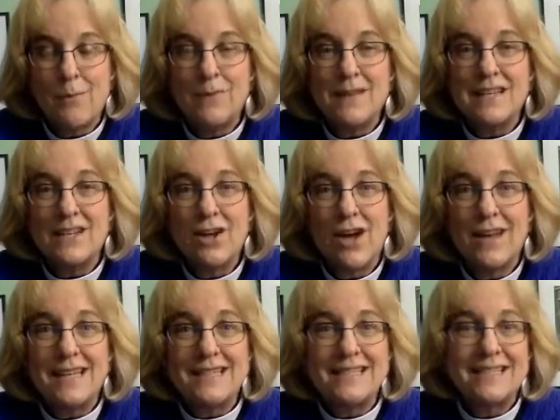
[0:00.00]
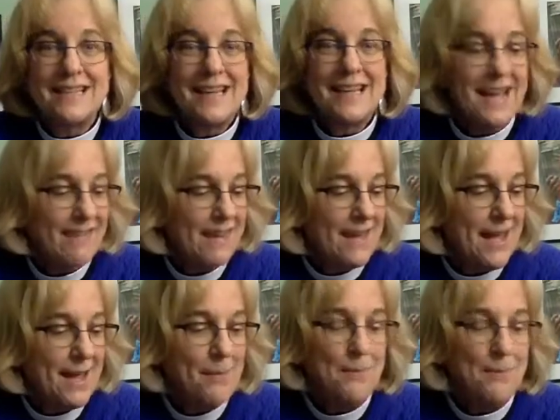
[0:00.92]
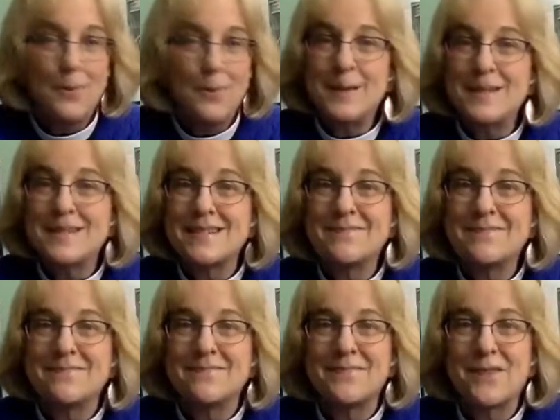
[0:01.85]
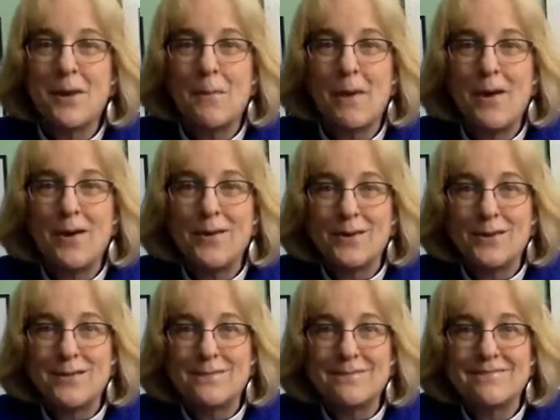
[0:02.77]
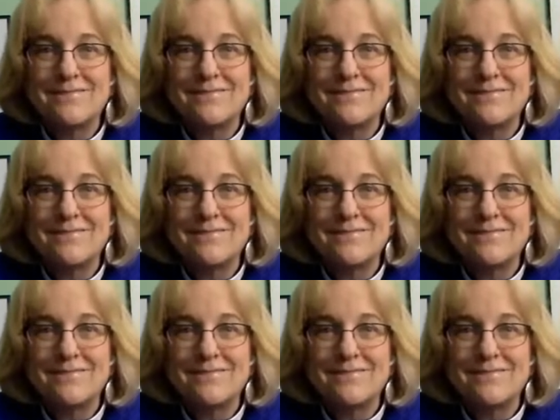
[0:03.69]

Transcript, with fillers: put the lid on it, and then I put it on my altar.